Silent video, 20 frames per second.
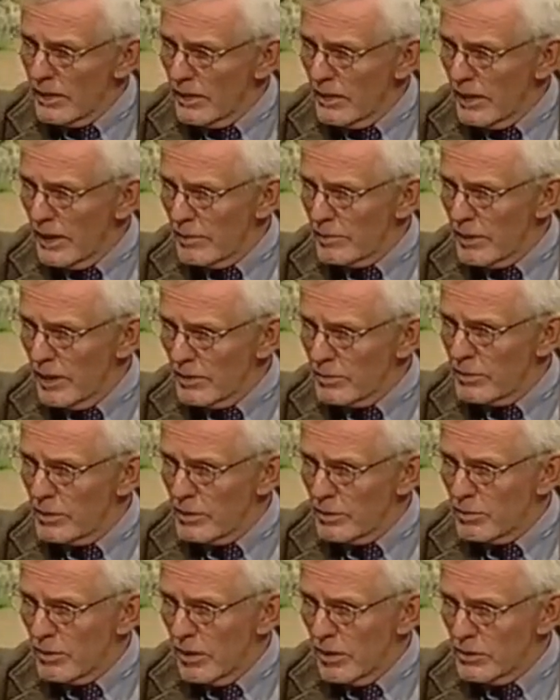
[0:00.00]
And that might be a
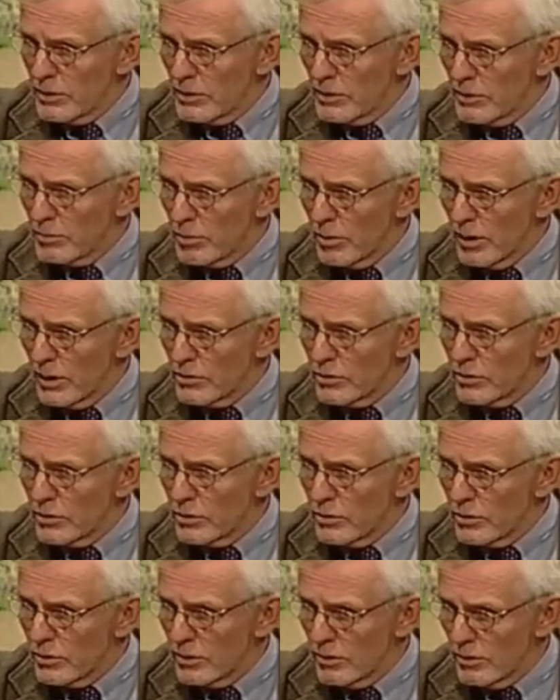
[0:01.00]
part of depression
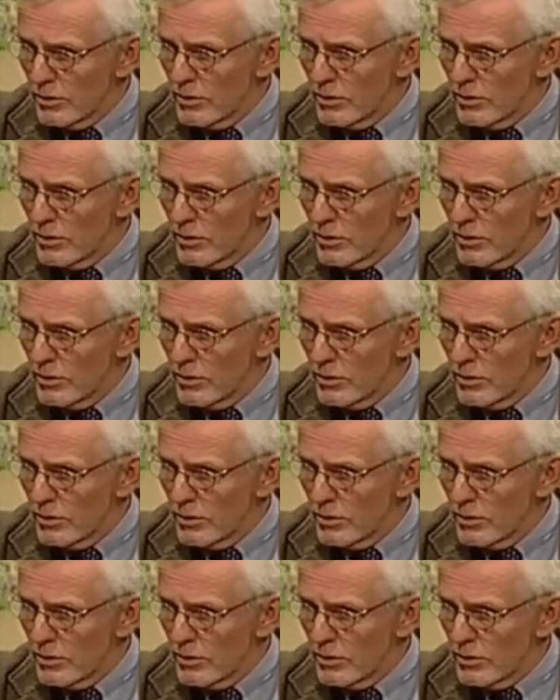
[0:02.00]
too.